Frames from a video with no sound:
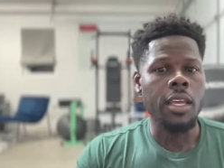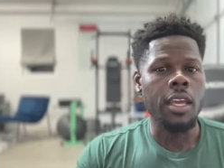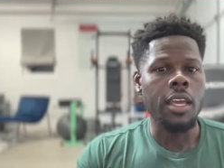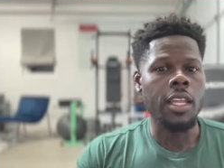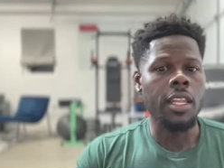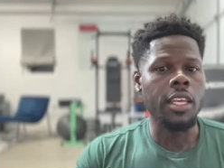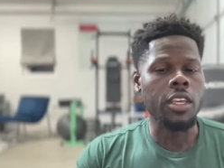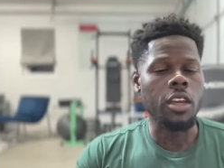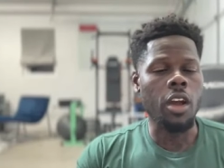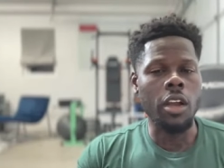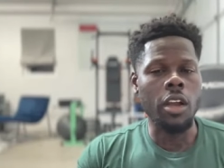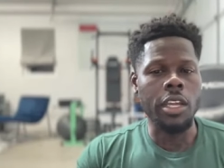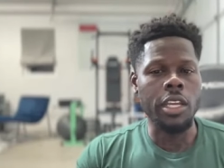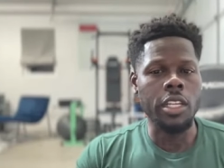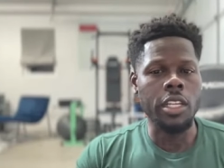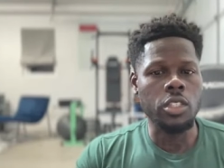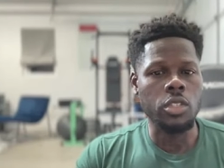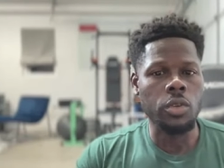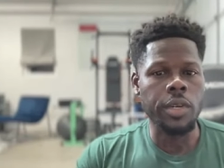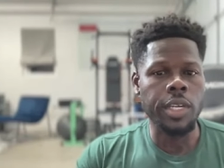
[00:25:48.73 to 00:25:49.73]
And then y'all get
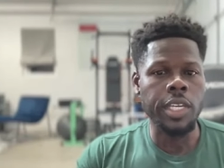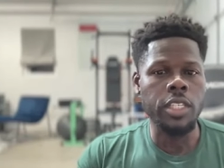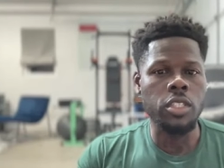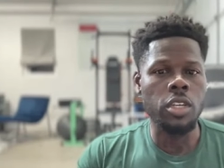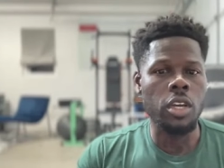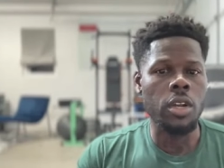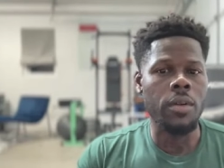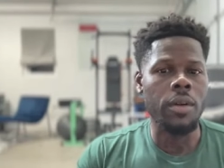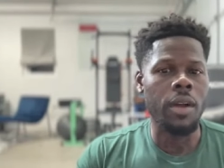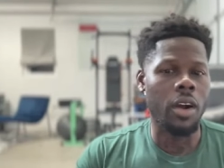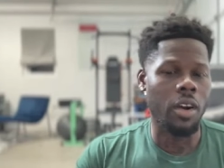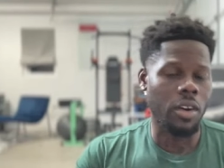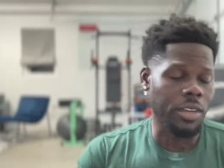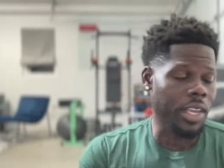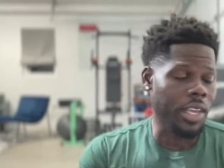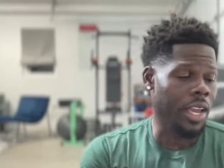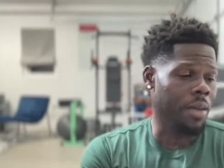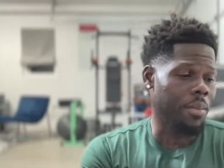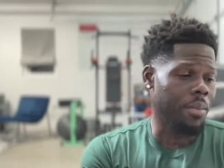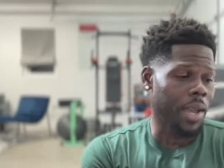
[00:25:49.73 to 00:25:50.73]
into it. He turned around. Oh,
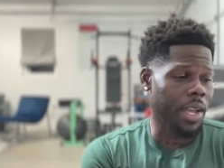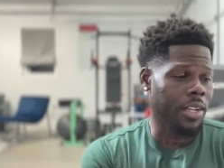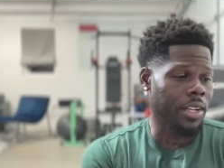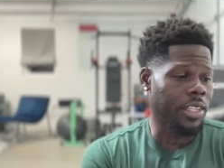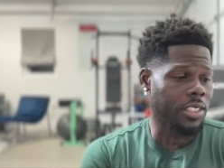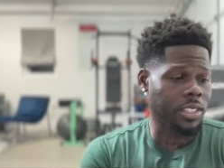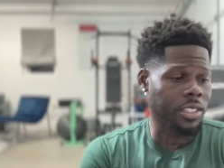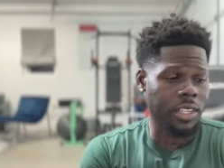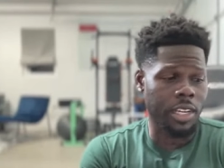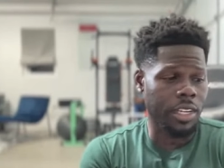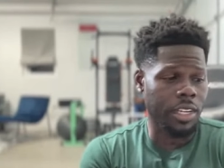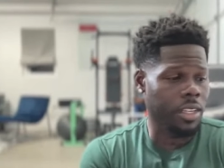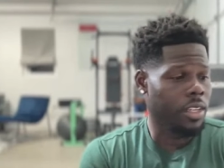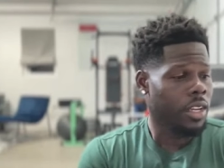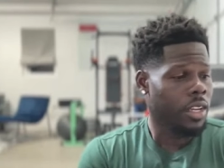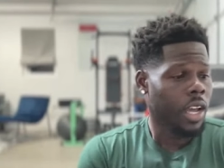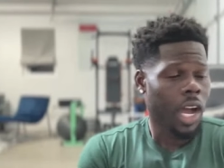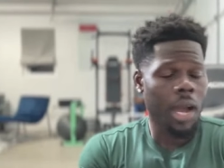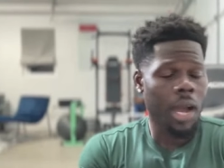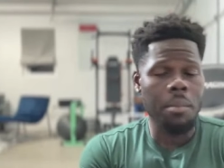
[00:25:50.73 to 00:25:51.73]
yeah, man, this nigga,
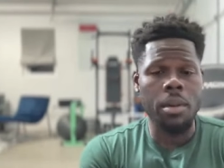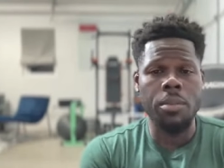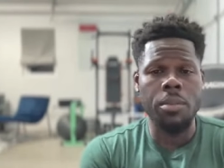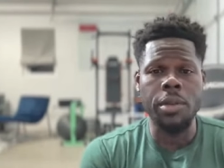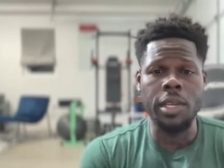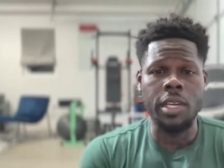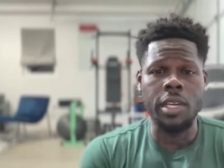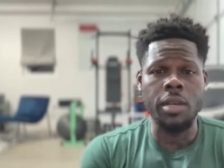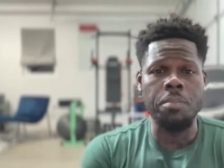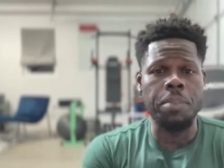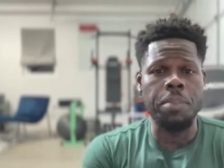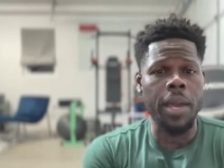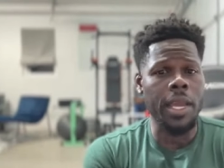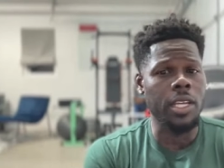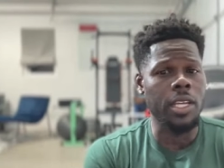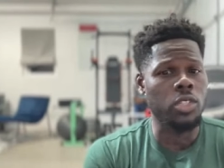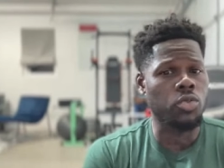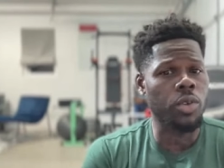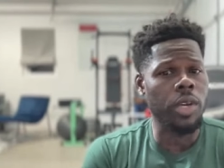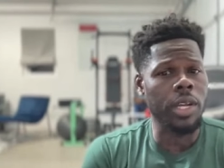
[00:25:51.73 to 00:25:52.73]
I remember he couldn't pay
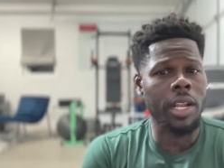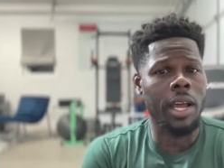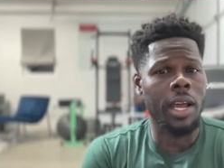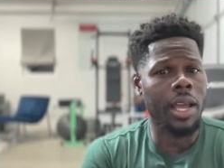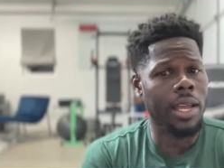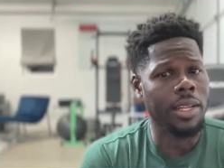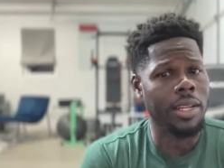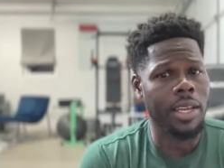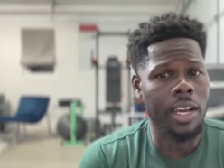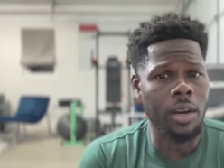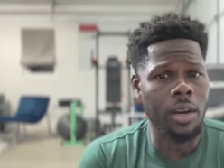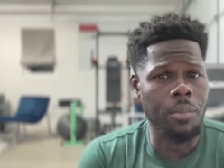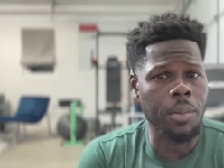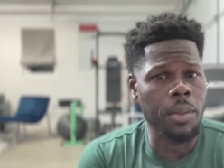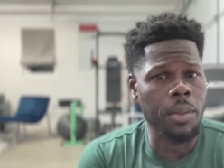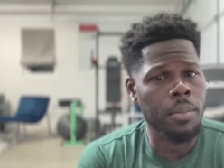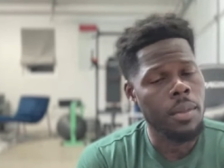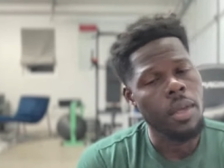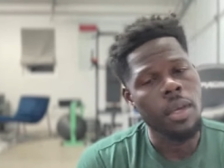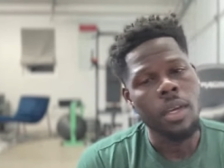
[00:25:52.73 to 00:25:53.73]
his rent. I had to help
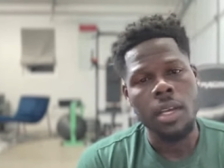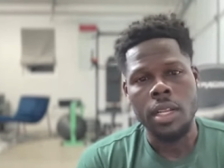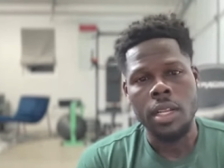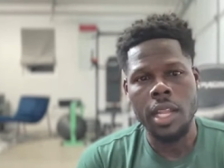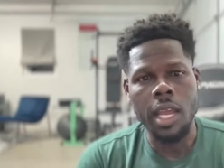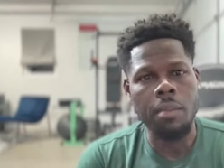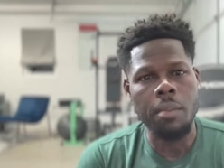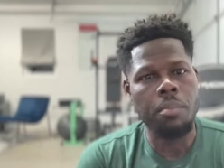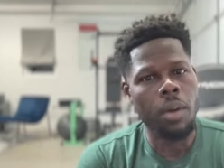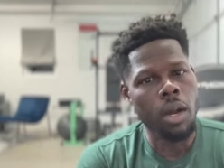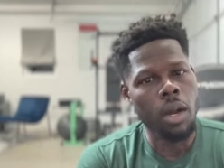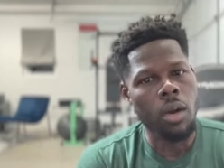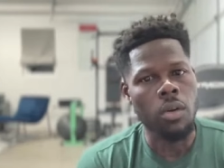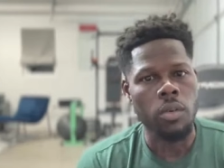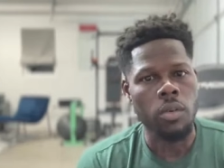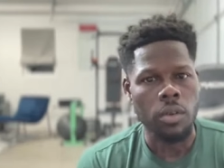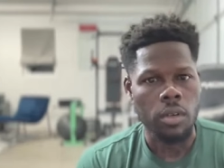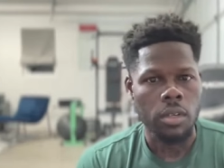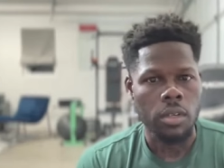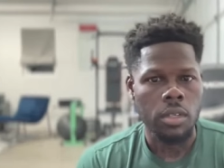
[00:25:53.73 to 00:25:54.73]
him. Like, bro,